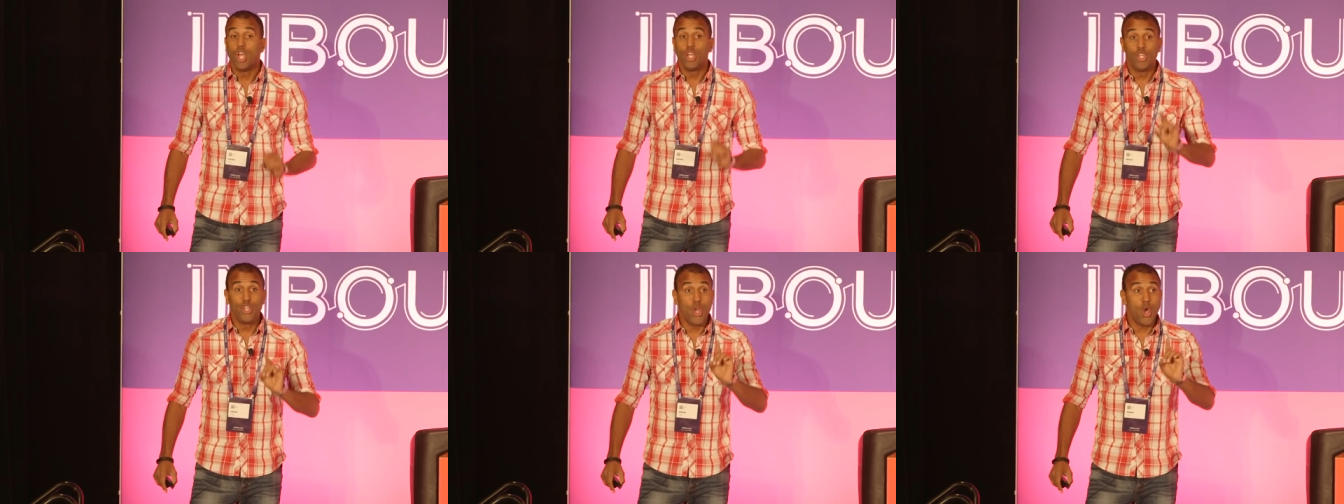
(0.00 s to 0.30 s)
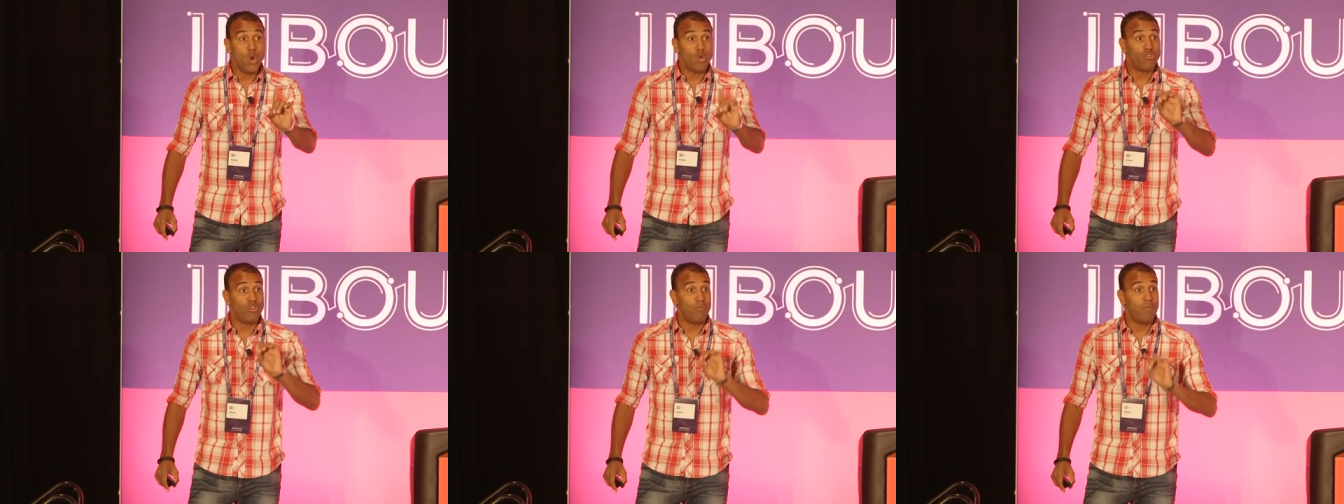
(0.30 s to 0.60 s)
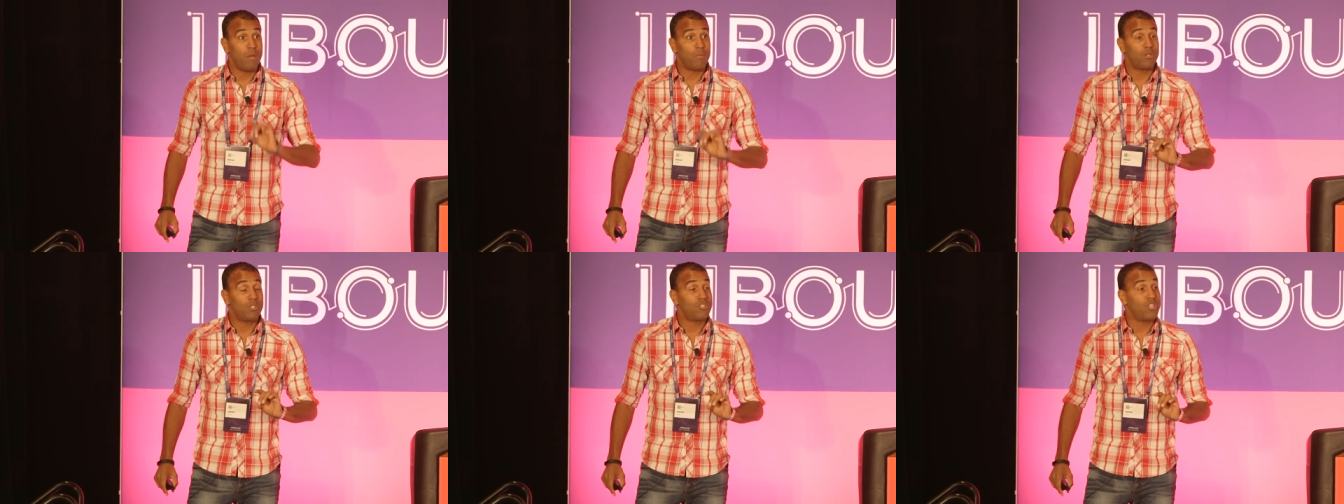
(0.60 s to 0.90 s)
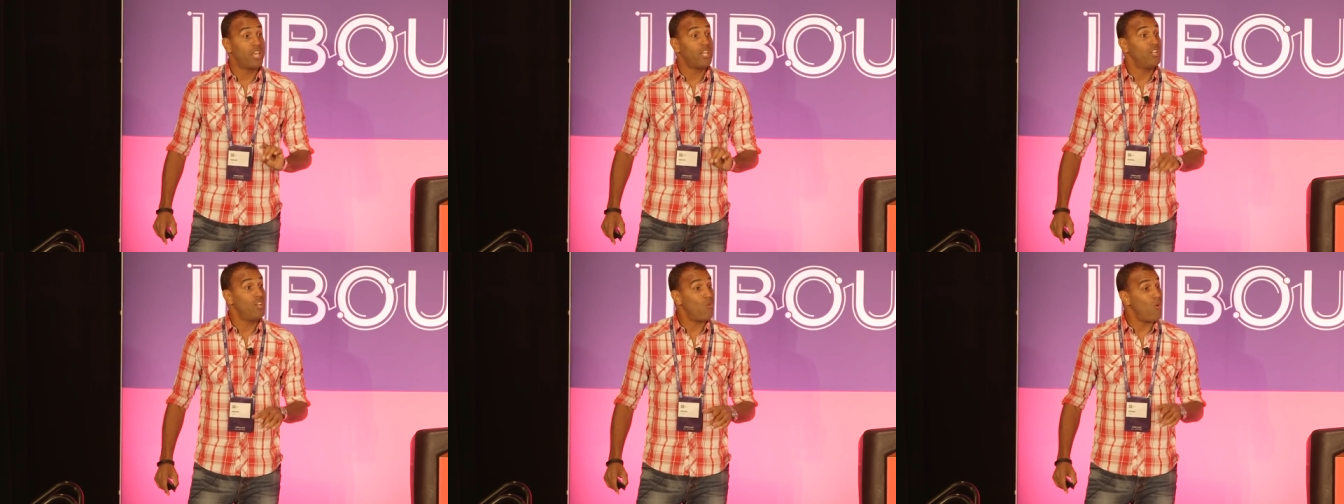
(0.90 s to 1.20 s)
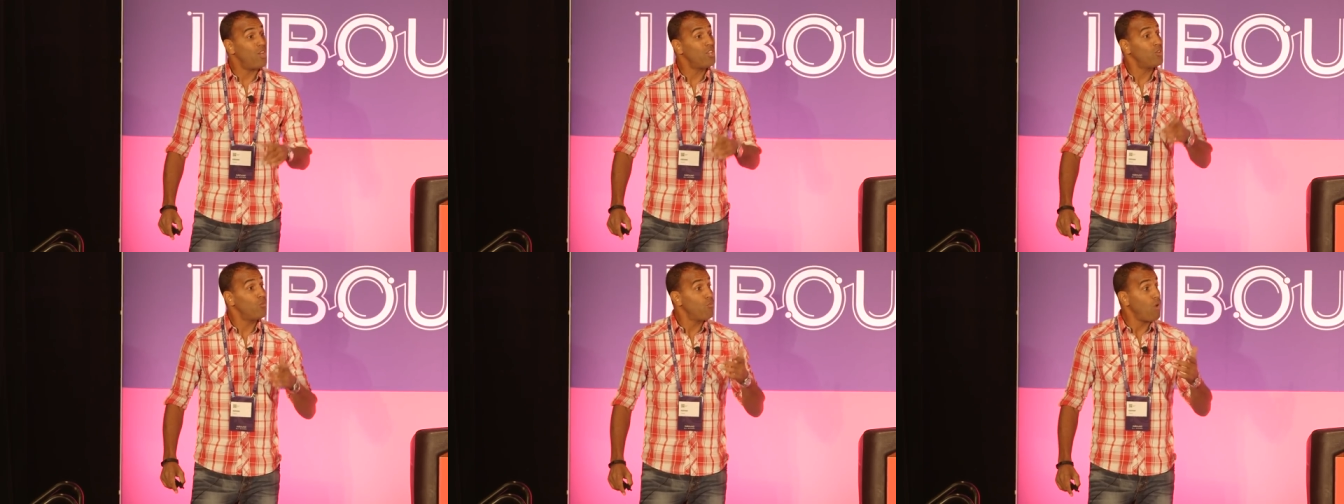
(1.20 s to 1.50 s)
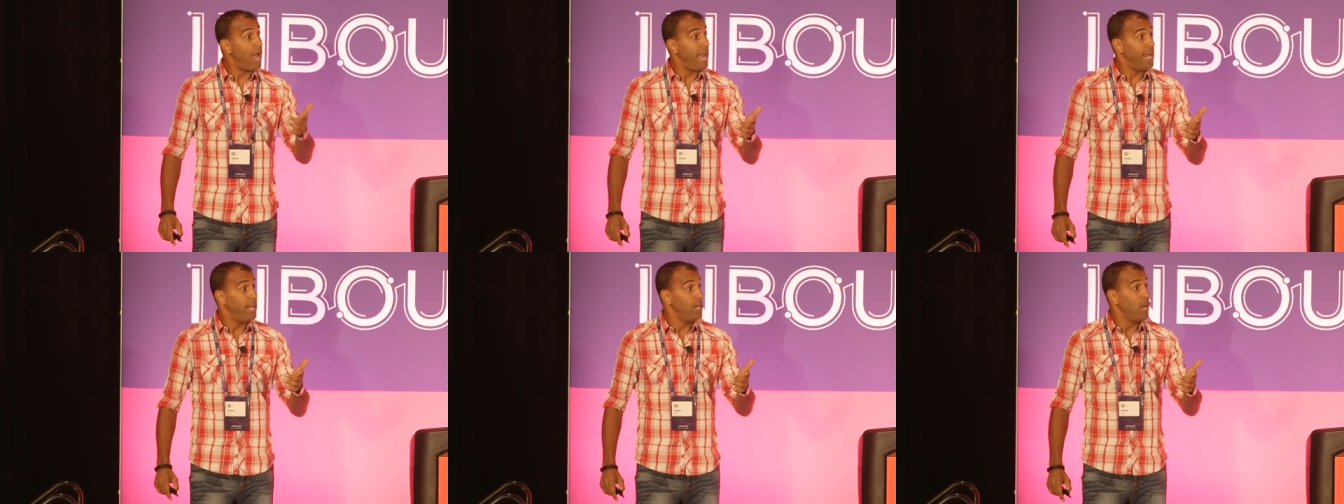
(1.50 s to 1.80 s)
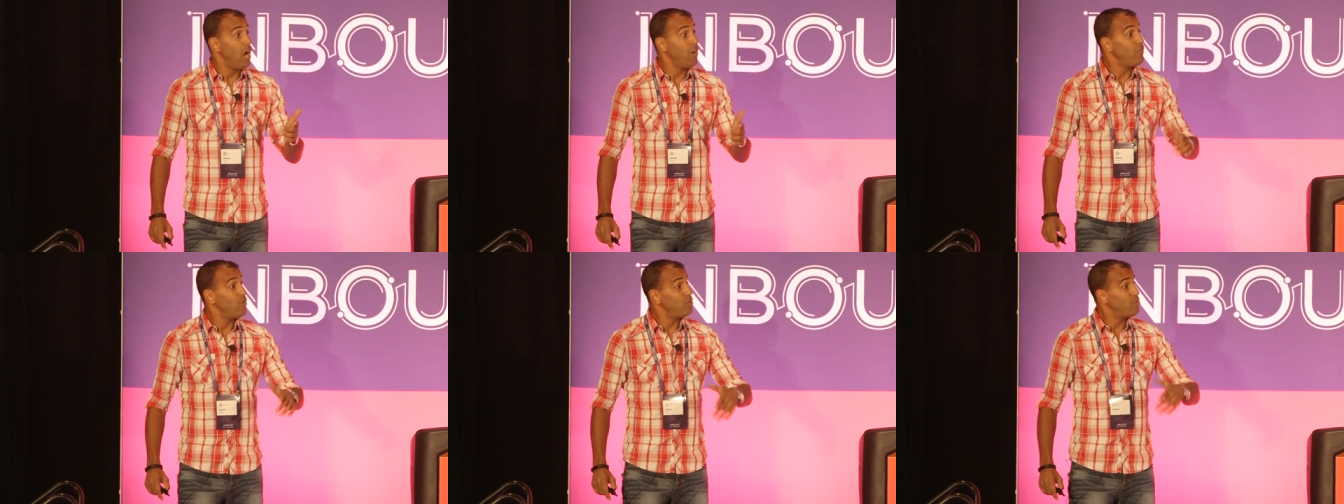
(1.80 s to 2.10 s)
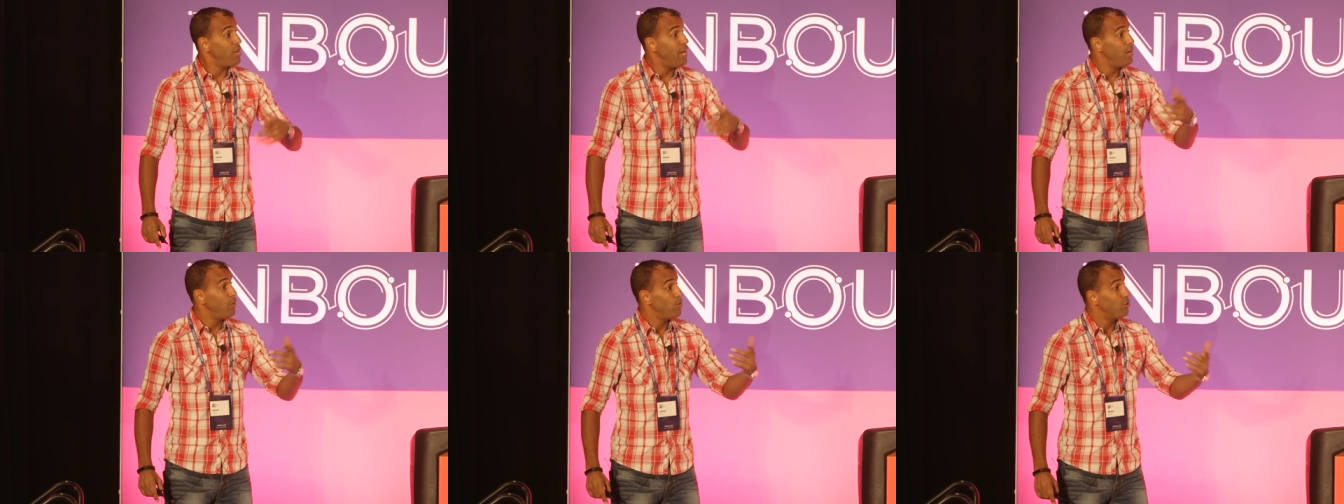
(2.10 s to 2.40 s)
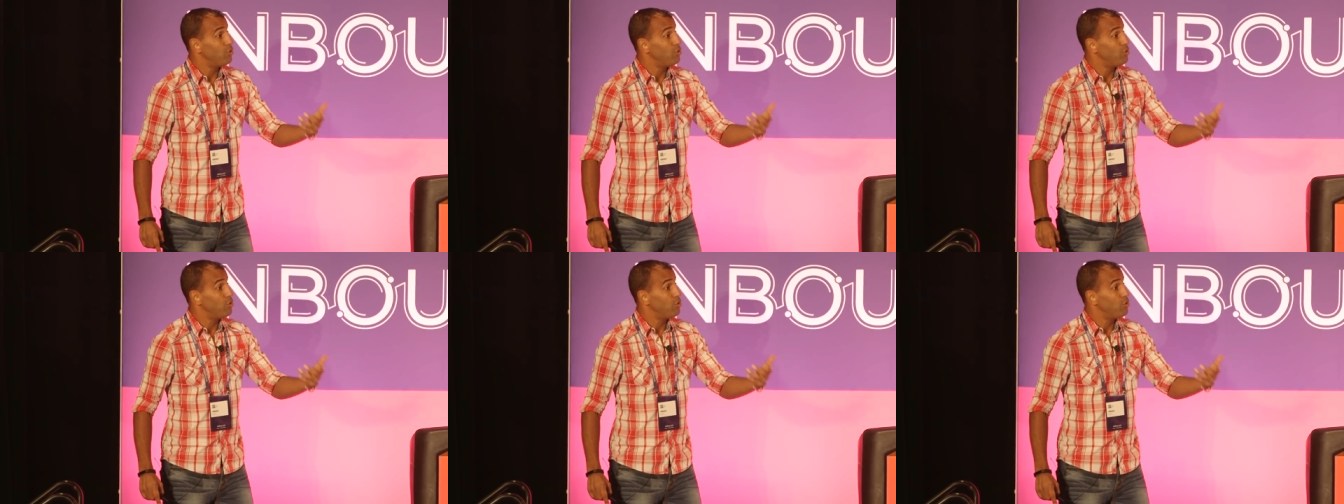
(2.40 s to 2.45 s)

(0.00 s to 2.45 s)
you should be able to say, you know what, you're right. Understanding